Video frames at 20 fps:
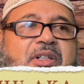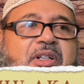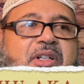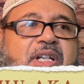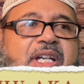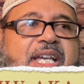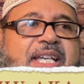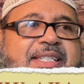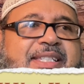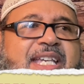
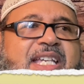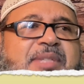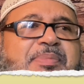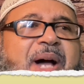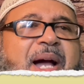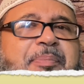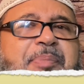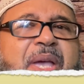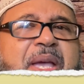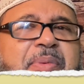He says,
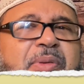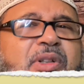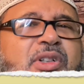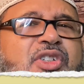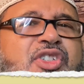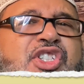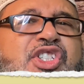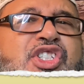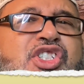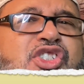my people are
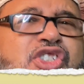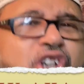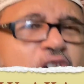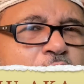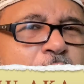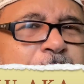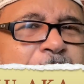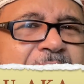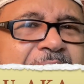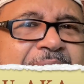
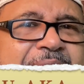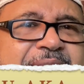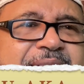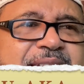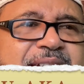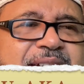stupid.